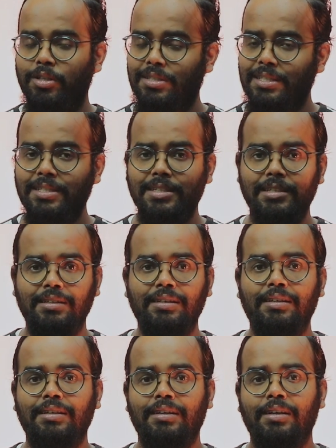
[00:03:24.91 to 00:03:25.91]
a sister
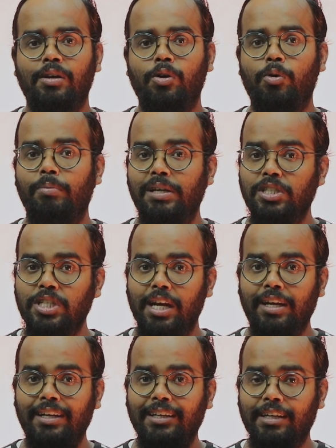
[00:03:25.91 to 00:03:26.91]
who may
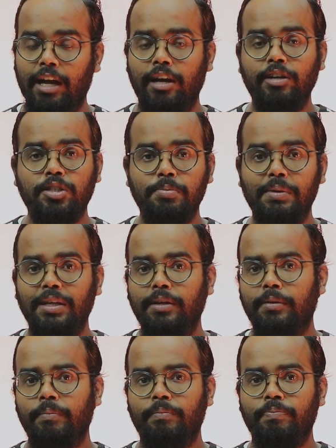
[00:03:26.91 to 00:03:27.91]
share an encouragement.